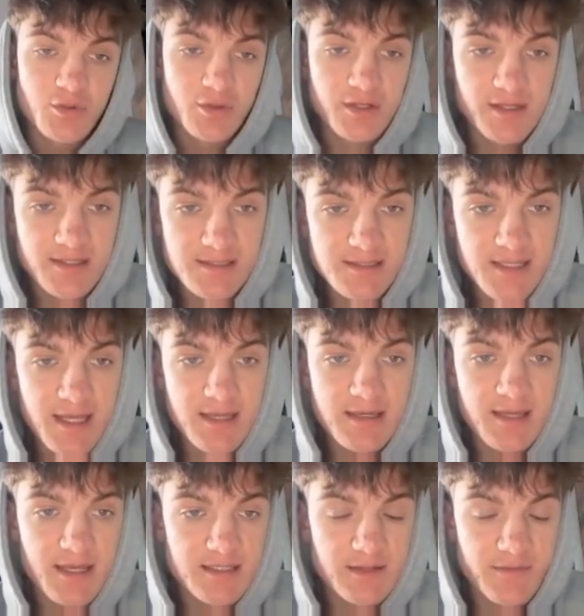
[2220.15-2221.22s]
You can understand
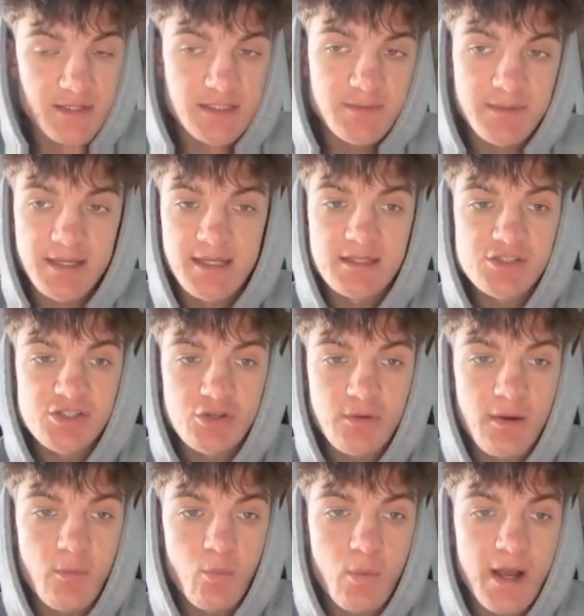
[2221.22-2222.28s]
it as I've explained it to you,
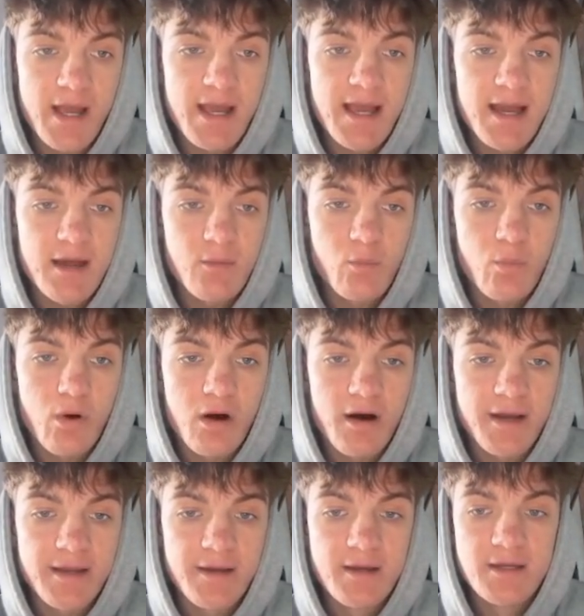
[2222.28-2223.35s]
and where and
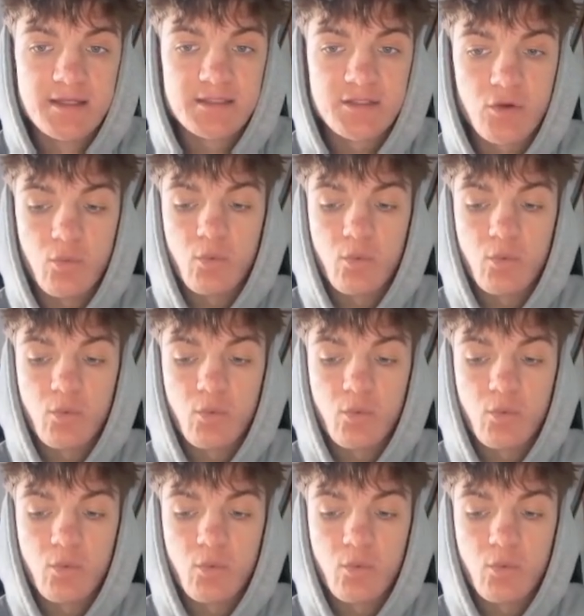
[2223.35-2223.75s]
why. So